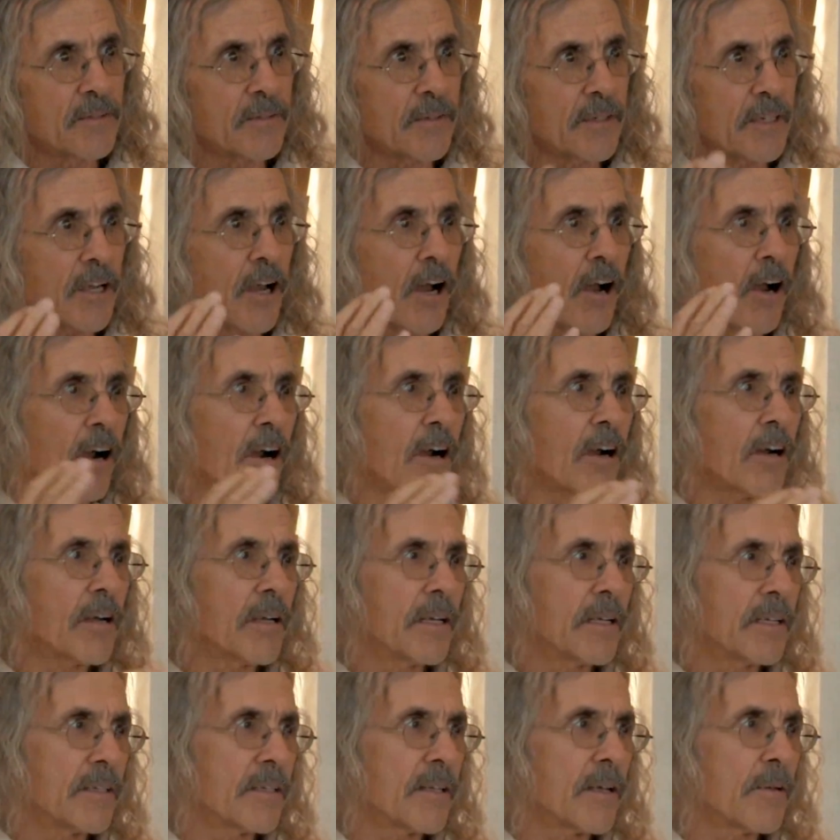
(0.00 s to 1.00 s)
Very
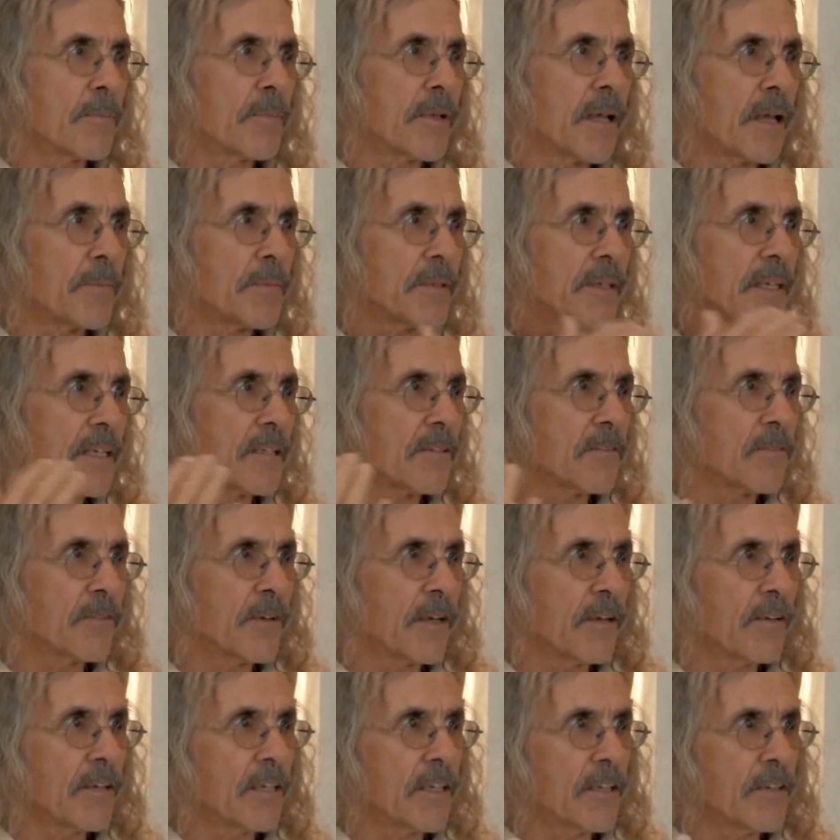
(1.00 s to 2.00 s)
hard, it sometimes gets
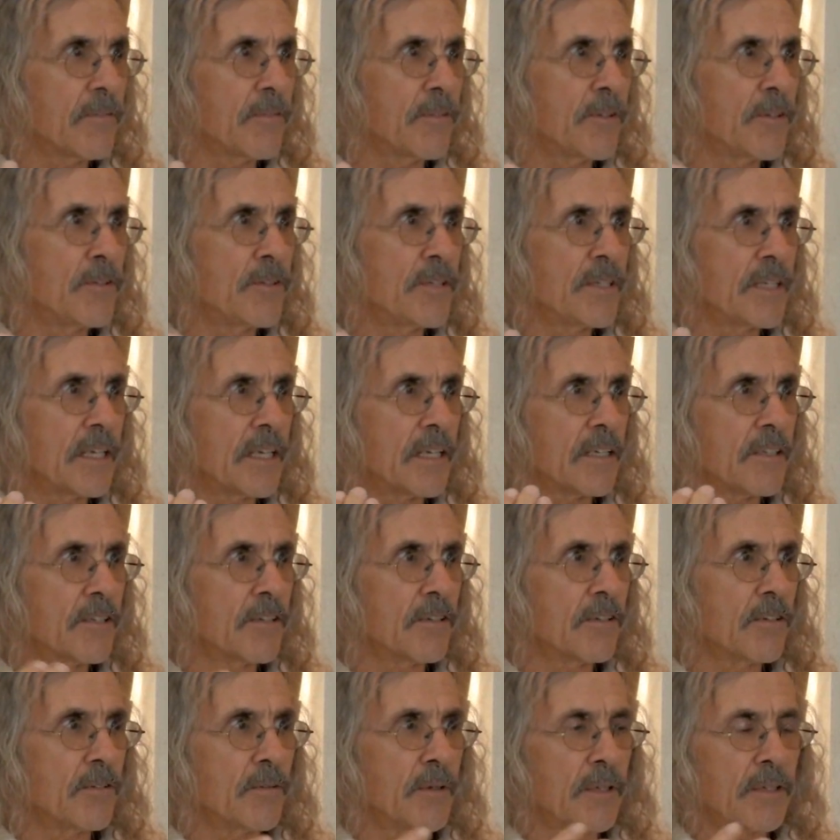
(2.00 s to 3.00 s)
very confusing
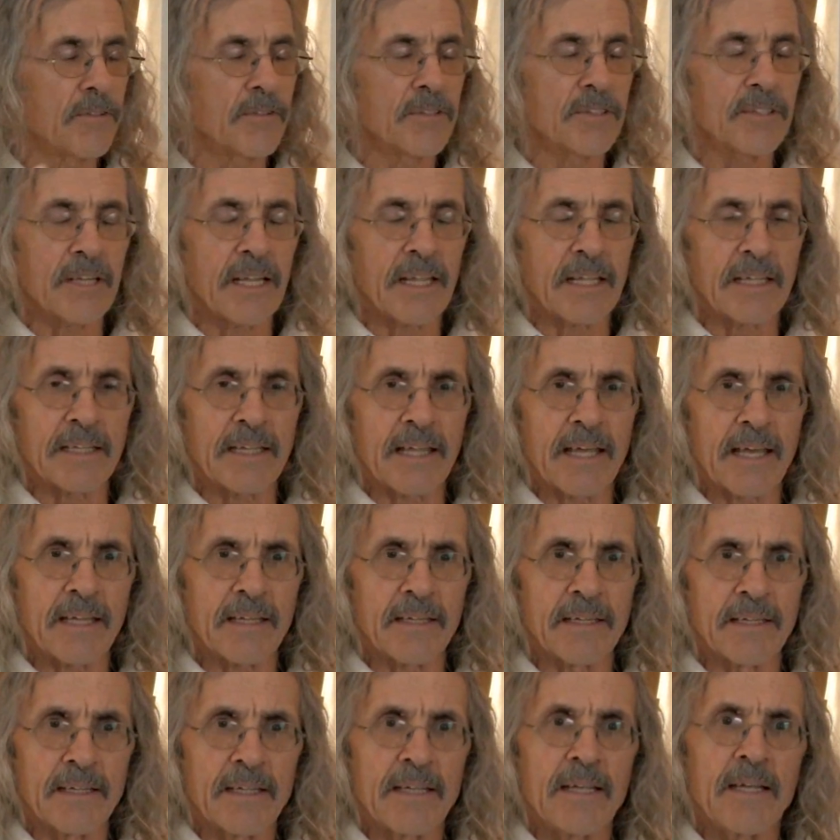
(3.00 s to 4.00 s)
until you understand
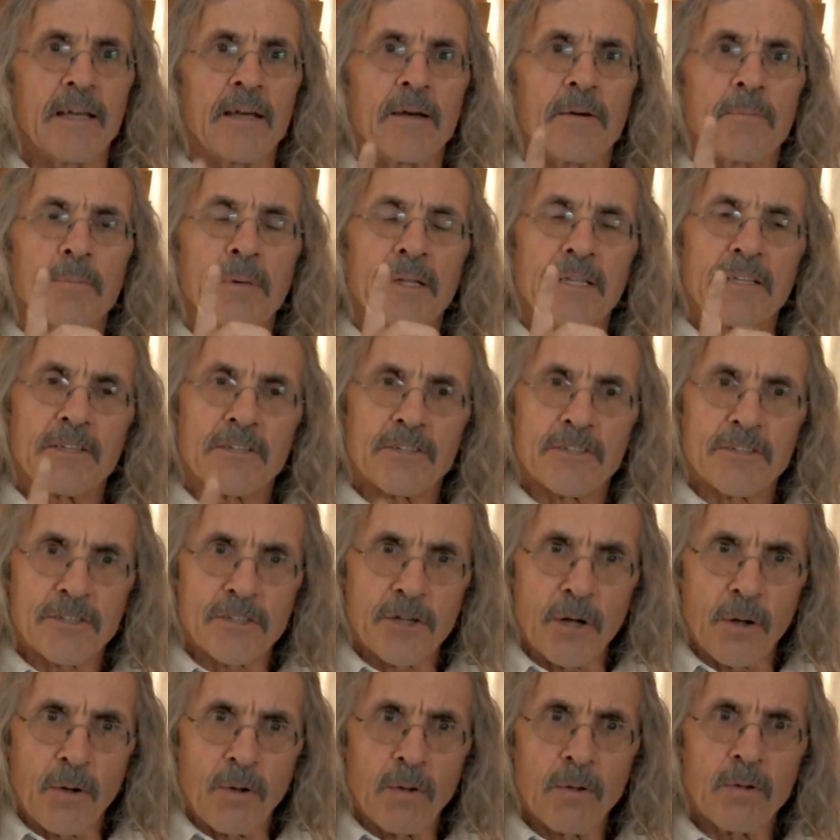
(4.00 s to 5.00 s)
that. But the
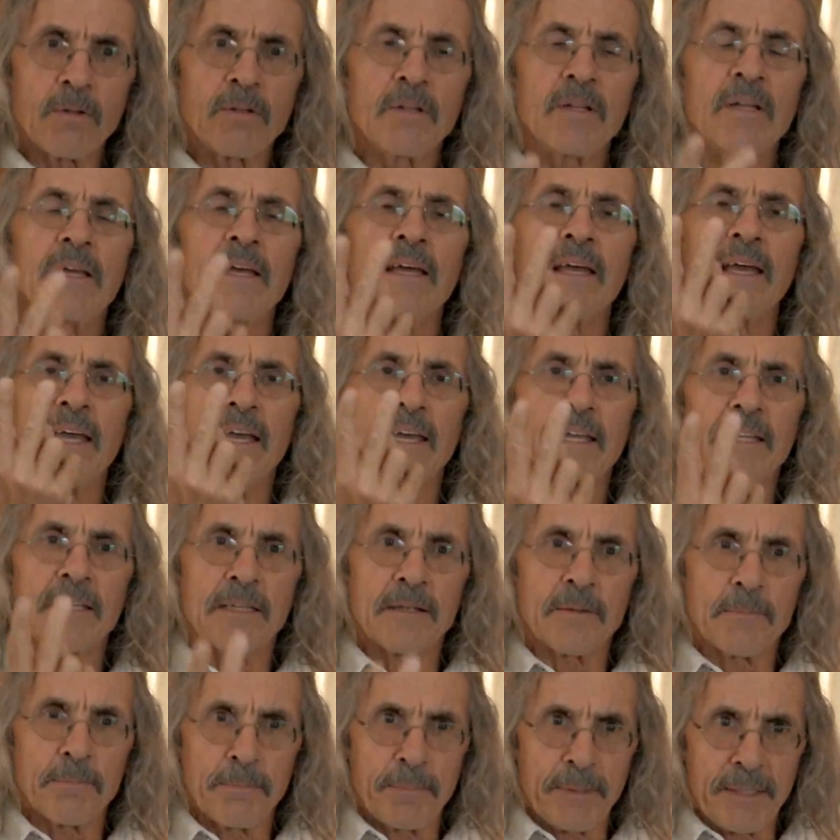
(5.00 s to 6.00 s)
soul
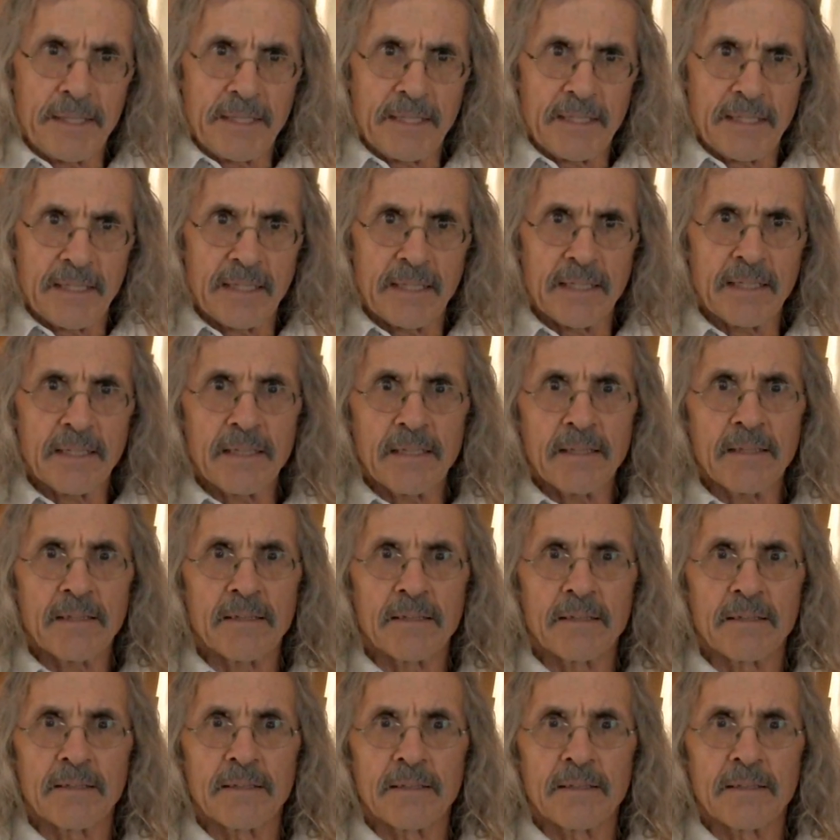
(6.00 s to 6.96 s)
and the being